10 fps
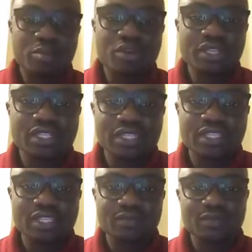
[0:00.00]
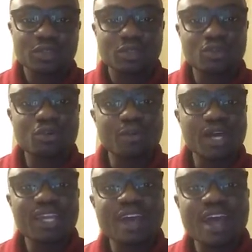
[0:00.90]
point is, no
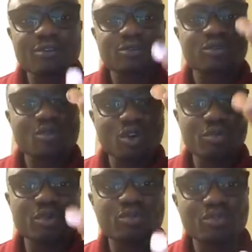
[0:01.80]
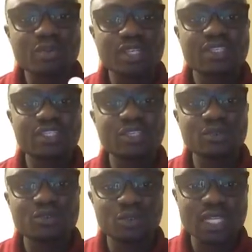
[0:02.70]
matter how small people may see
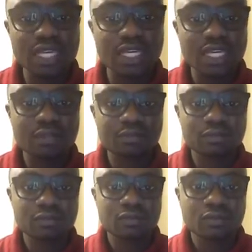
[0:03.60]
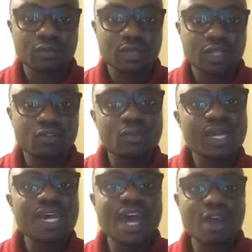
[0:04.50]
you today, no
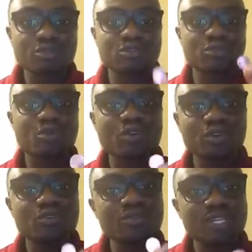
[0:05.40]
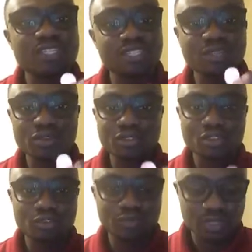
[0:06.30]
matter how small you may see
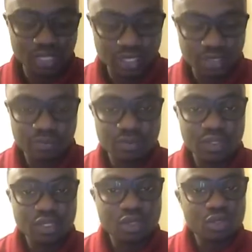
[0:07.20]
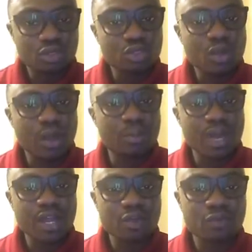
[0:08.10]
yourself today, you are
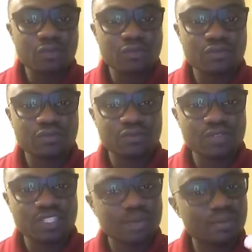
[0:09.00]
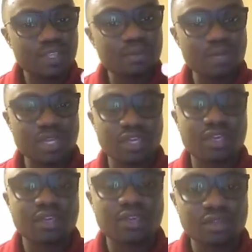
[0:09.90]
part of something big.
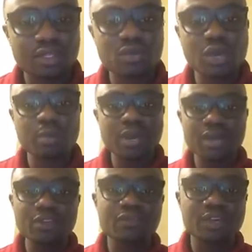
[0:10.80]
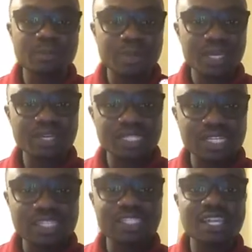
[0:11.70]
You are part of a bigger
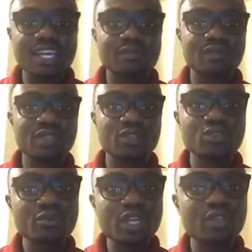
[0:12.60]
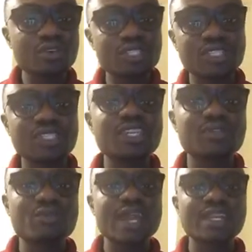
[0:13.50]
change that you may not see
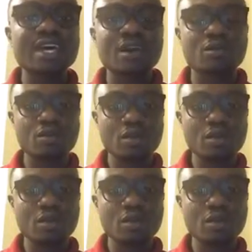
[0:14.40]
it right now.